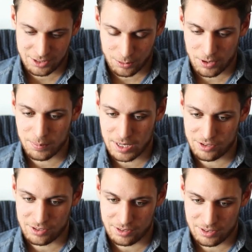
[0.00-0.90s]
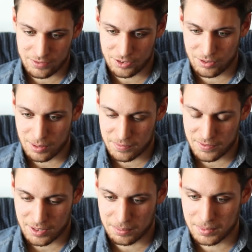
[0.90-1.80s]
12 pages of a script
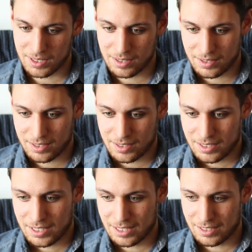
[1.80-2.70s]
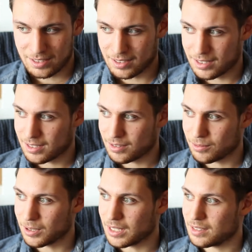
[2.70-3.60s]
filmed in,
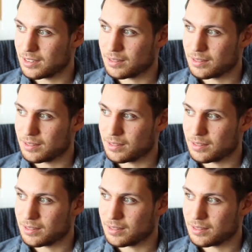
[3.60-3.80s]
what,